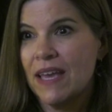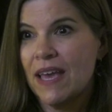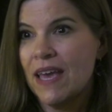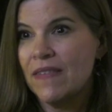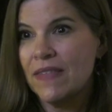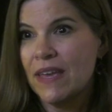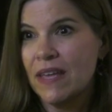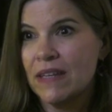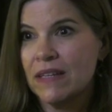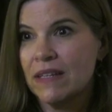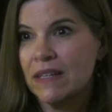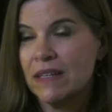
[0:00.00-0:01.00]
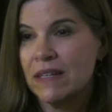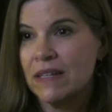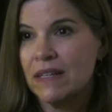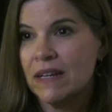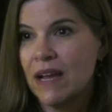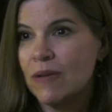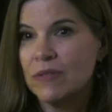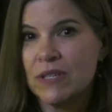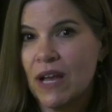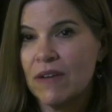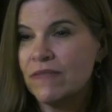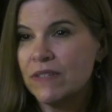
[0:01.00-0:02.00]
And then I was
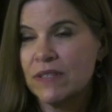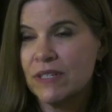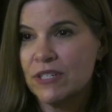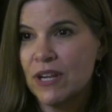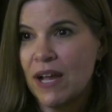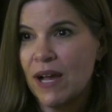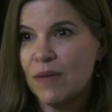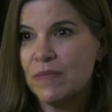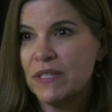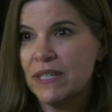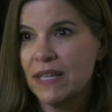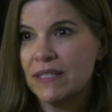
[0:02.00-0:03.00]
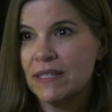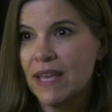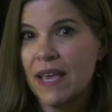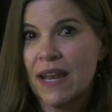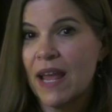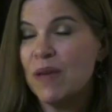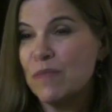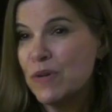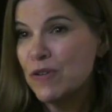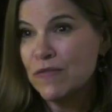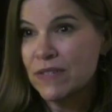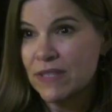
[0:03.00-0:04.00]
offered the job the next day, and I
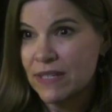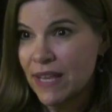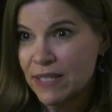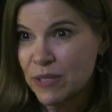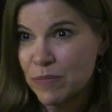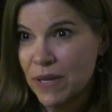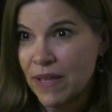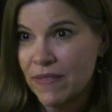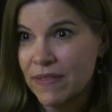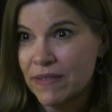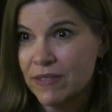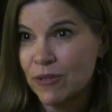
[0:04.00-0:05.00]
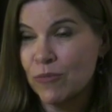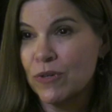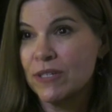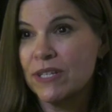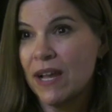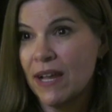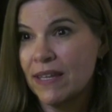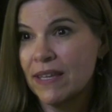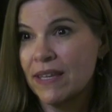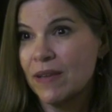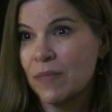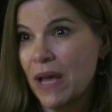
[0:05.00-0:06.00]
moved the next month. So we're
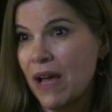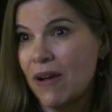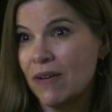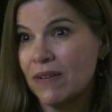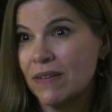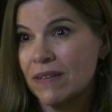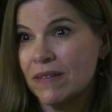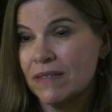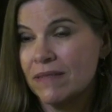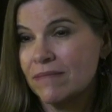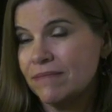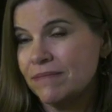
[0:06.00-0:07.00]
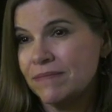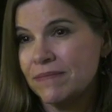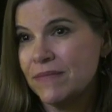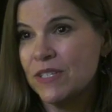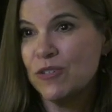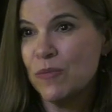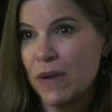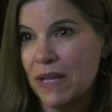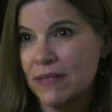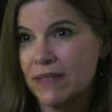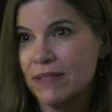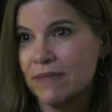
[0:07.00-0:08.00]
talking about 2
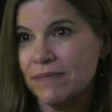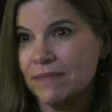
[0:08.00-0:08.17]
months.